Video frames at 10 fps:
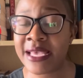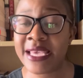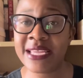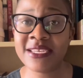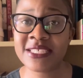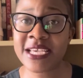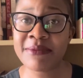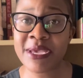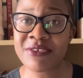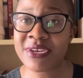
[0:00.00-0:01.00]
Anytime
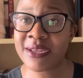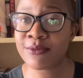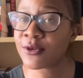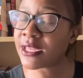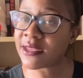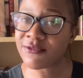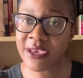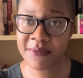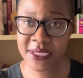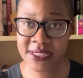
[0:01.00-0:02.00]
I read a book and I
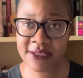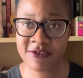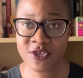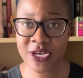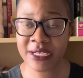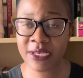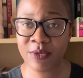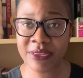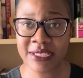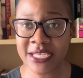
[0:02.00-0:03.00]
find myself struggling
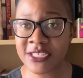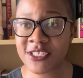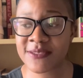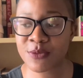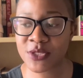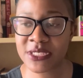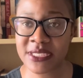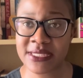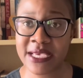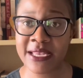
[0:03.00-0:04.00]
with it, I just put it
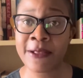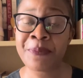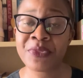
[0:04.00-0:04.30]
aside.